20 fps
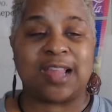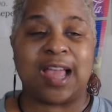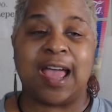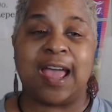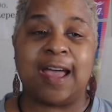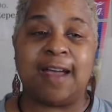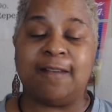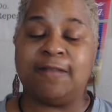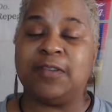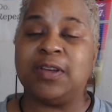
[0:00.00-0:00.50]
I
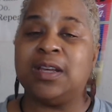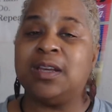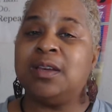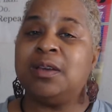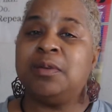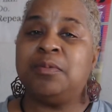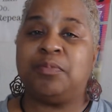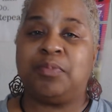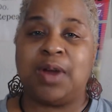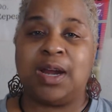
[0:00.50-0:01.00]
have
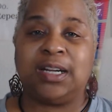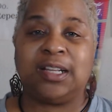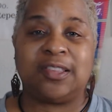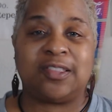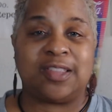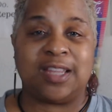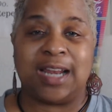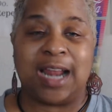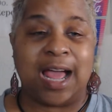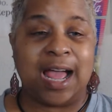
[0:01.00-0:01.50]
products
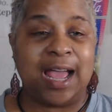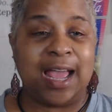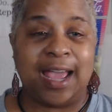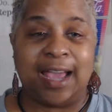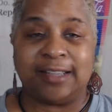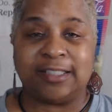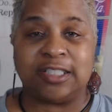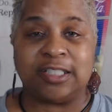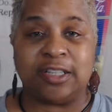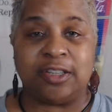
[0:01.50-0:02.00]
that I
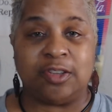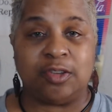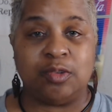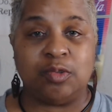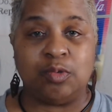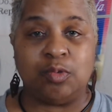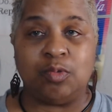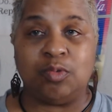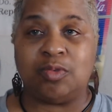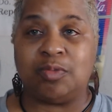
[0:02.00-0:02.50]
actually
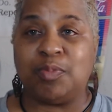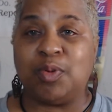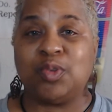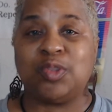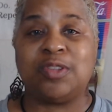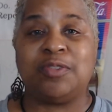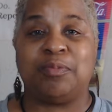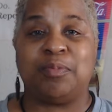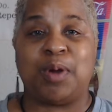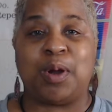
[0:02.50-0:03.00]
use.
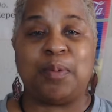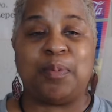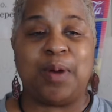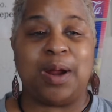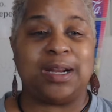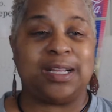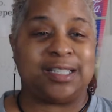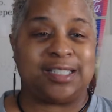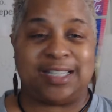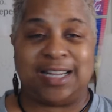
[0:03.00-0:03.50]
Most of them are
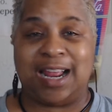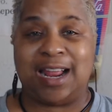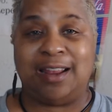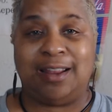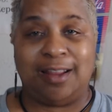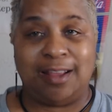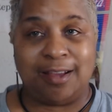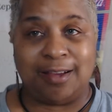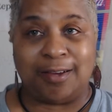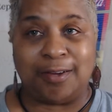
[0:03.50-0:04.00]
products that I
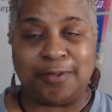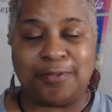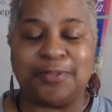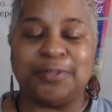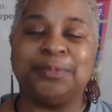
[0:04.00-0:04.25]
love.